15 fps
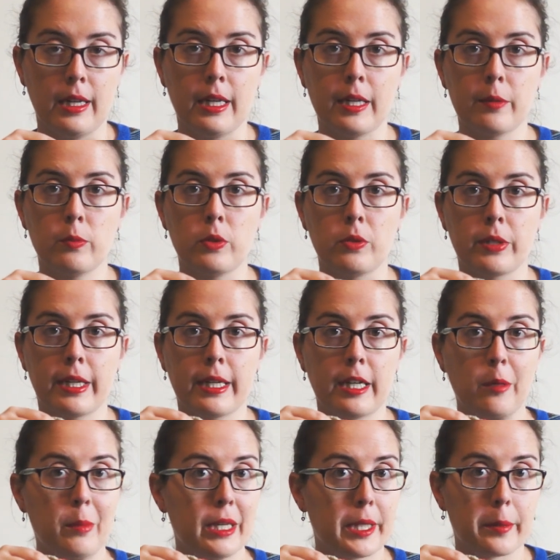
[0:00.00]
I will
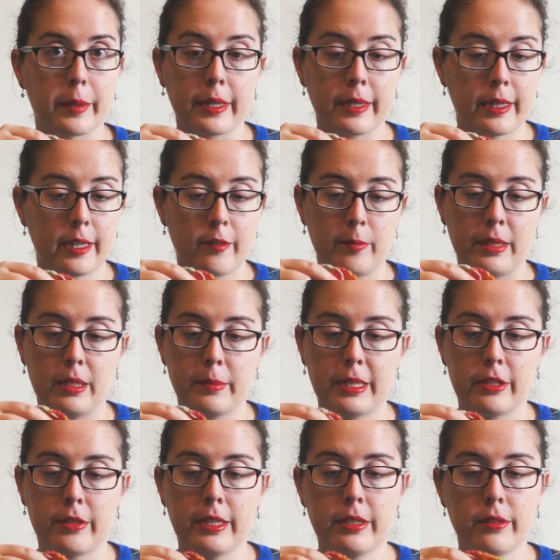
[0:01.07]
get out my
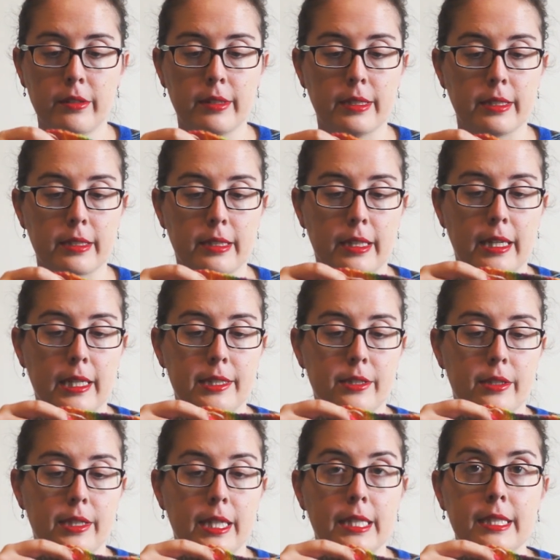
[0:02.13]
3.5mm needle and
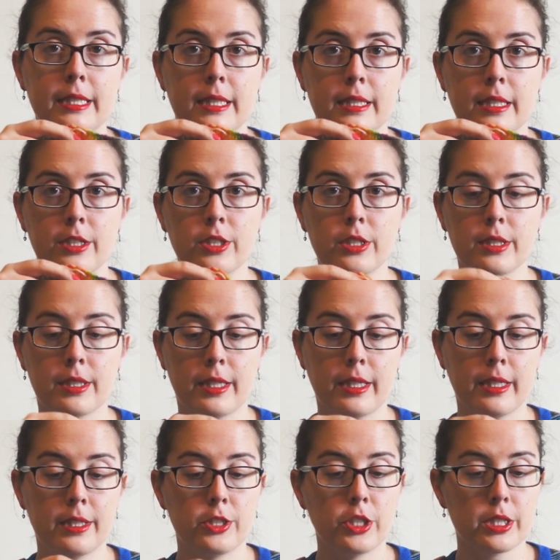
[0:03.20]
cast on 96 stitches
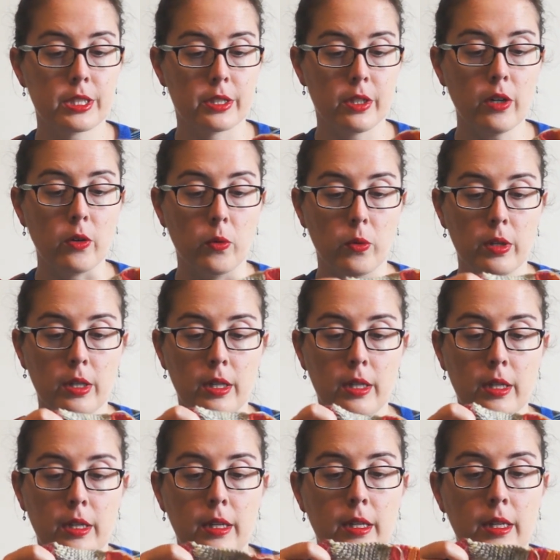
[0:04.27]
and just go.
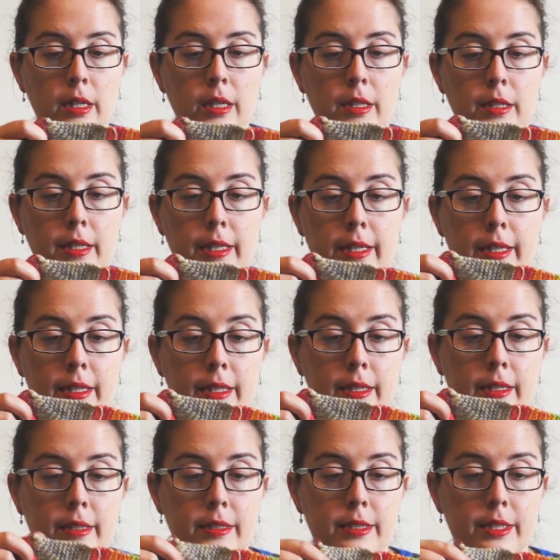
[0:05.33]

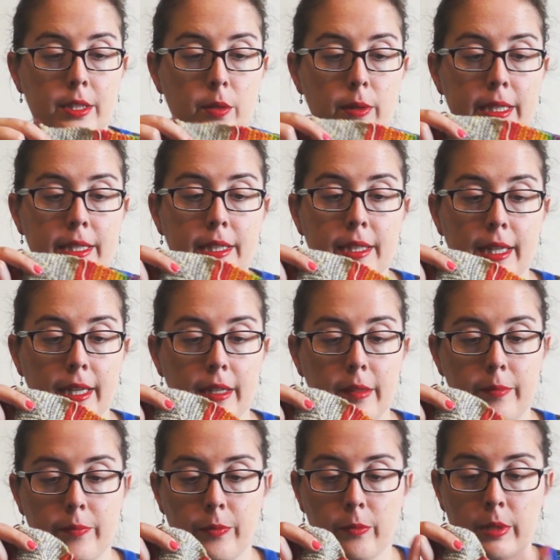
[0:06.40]
And so I did
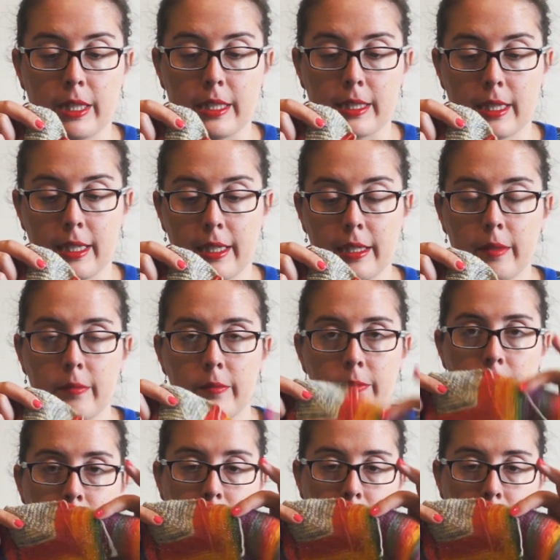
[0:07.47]
that with this guy,